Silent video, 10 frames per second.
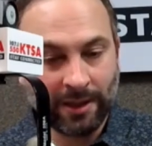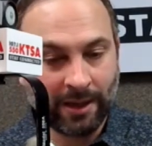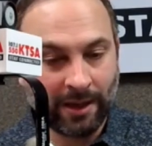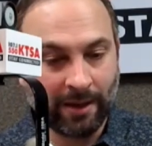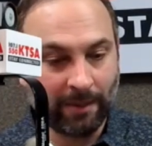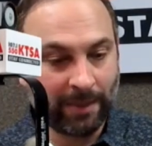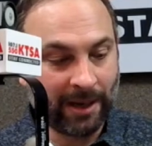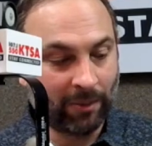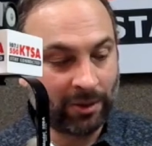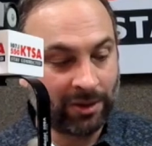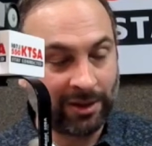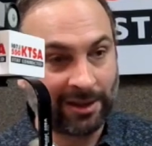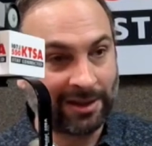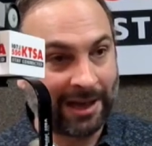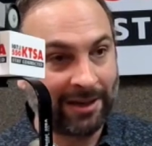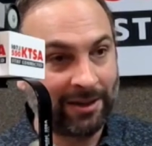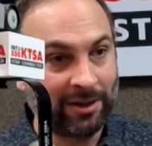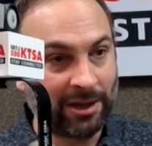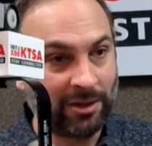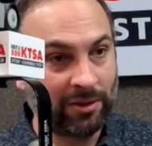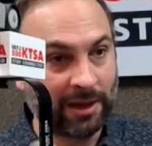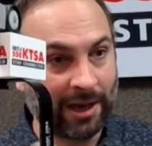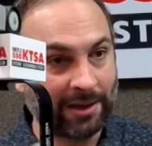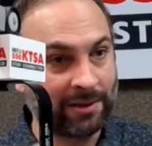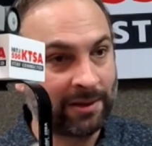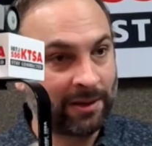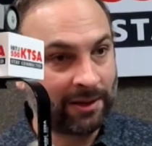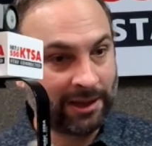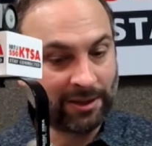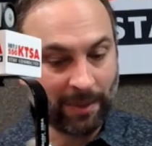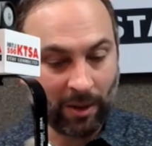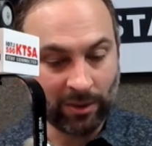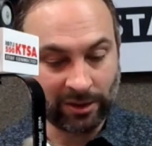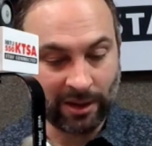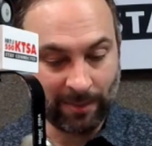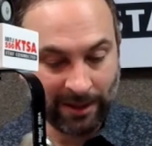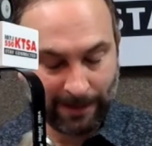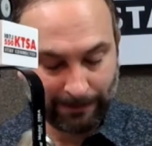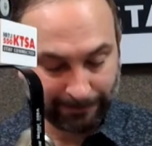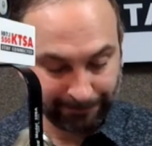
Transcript: And we're just excited to teach you guys things about what's coming up.